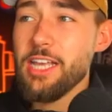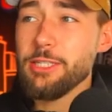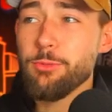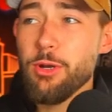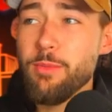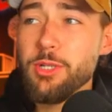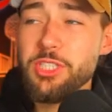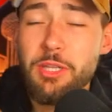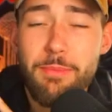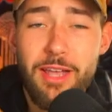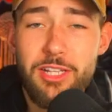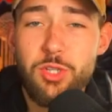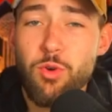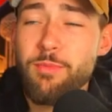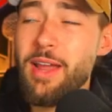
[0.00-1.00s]
It's pretty much the
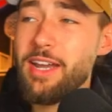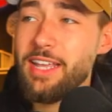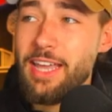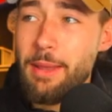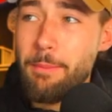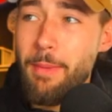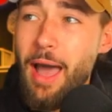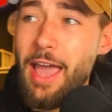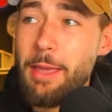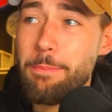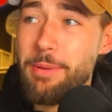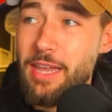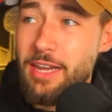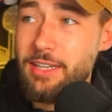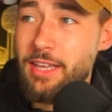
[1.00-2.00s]
main two remaining, in my
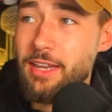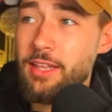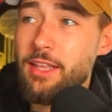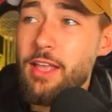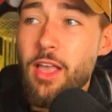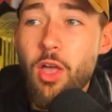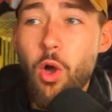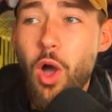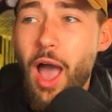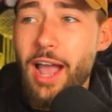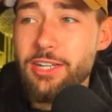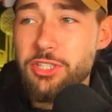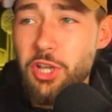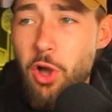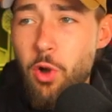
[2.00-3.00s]
opinion. I
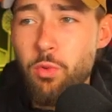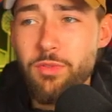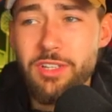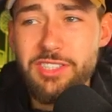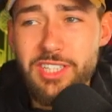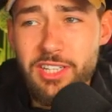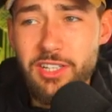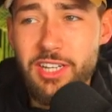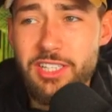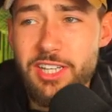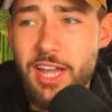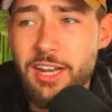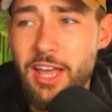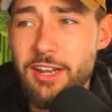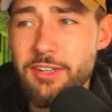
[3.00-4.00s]
don't. Let's take a look at
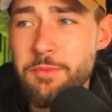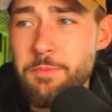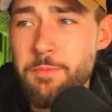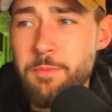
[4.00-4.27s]
tight end.